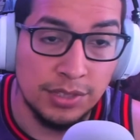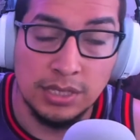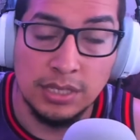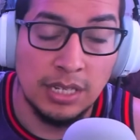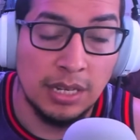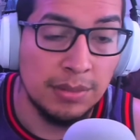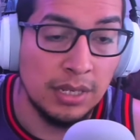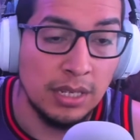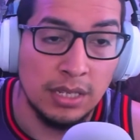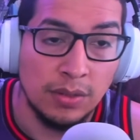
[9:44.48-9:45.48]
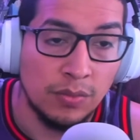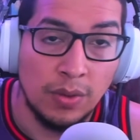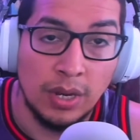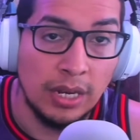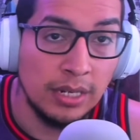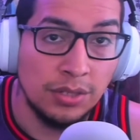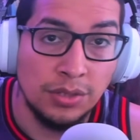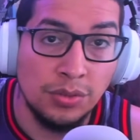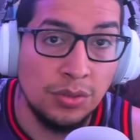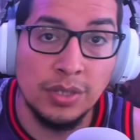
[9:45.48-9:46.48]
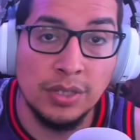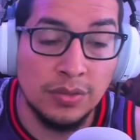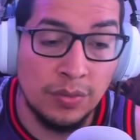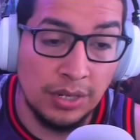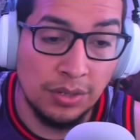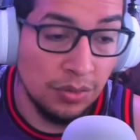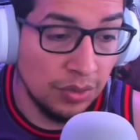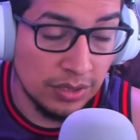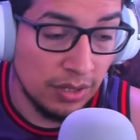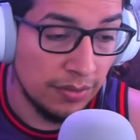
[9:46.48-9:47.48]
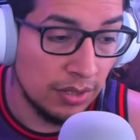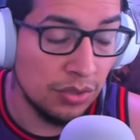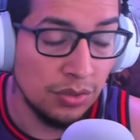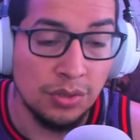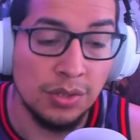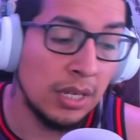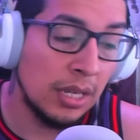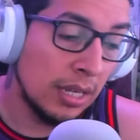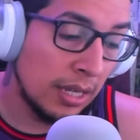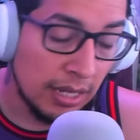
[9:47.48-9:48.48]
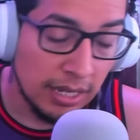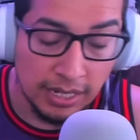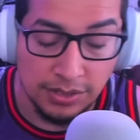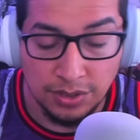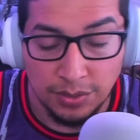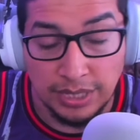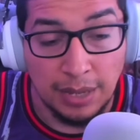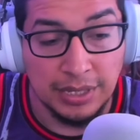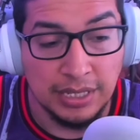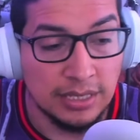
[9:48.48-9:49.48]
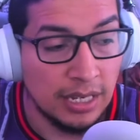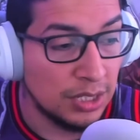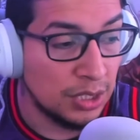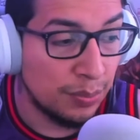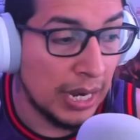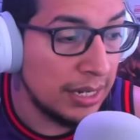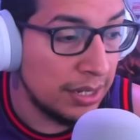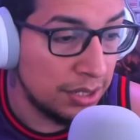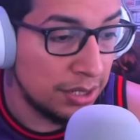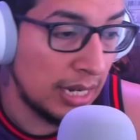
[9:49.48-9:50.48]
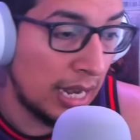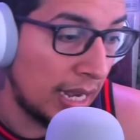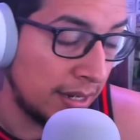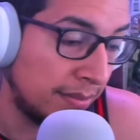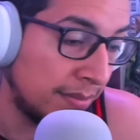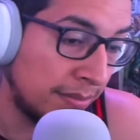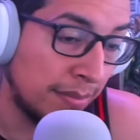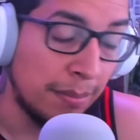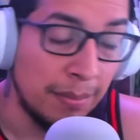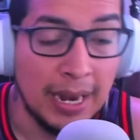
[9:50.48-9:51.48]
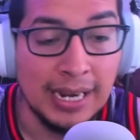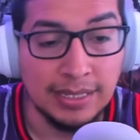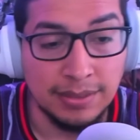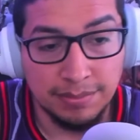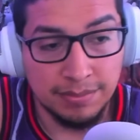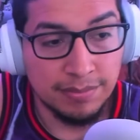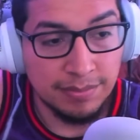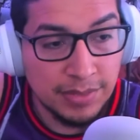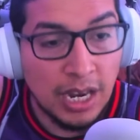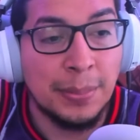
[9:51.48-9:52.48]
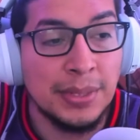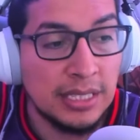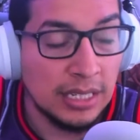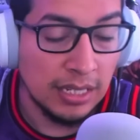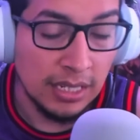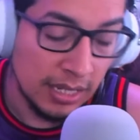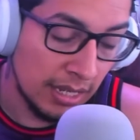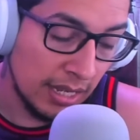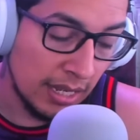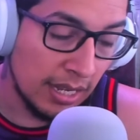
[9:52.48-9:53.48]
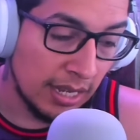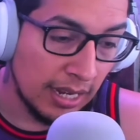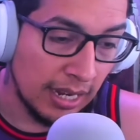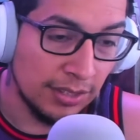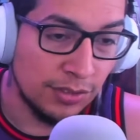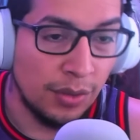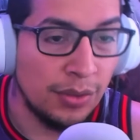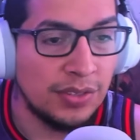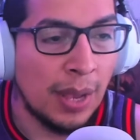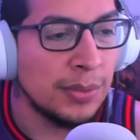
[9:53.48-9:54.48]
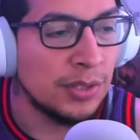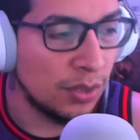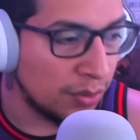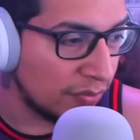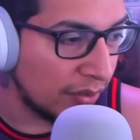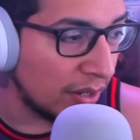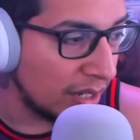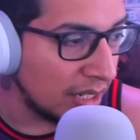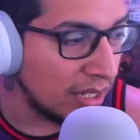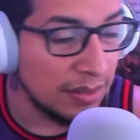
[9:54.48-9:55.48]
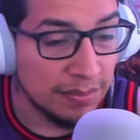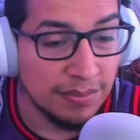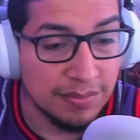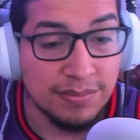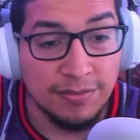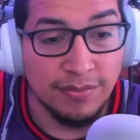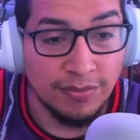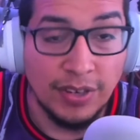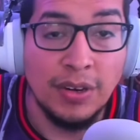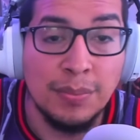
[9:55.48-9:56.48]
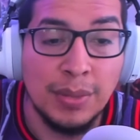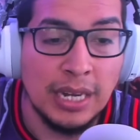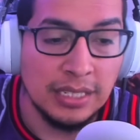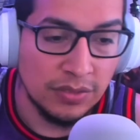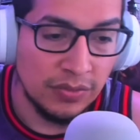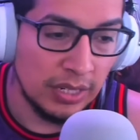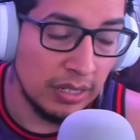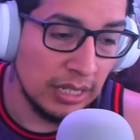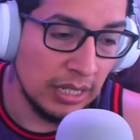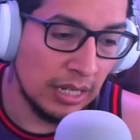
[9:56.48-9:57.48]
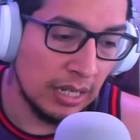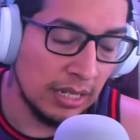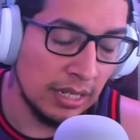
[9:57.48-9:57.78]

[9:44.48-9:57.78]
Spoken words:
just the same thing. Like, why do you do this? Why do you do it as often as you do it? And so with that being said, just bondage is not my cup of tea. And so this episode was very, very bondage, very